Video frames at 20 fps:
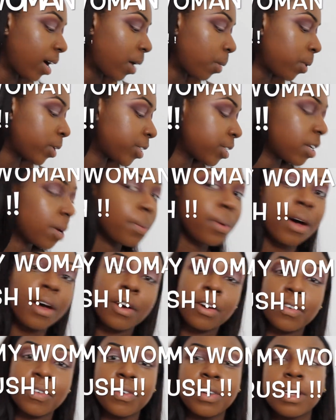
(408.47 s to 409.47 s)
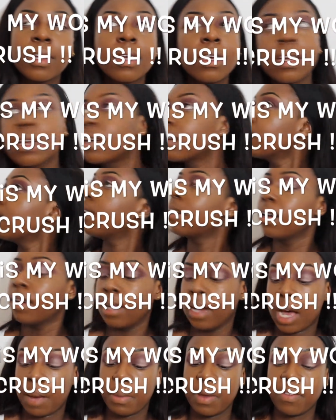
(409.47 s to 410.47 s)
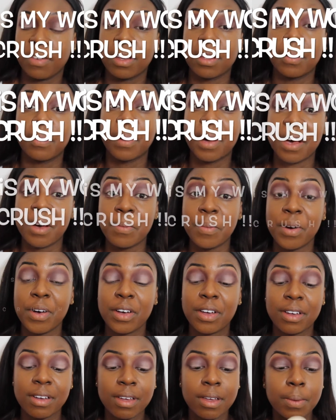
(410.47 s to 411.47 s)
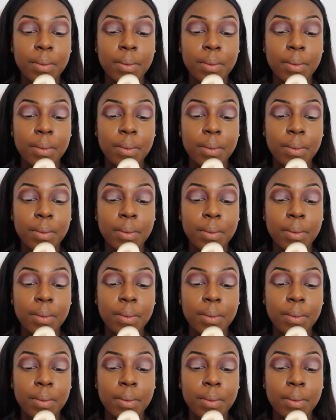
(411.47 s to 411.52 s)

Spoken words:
I watched her biography. I'm even going to buy a book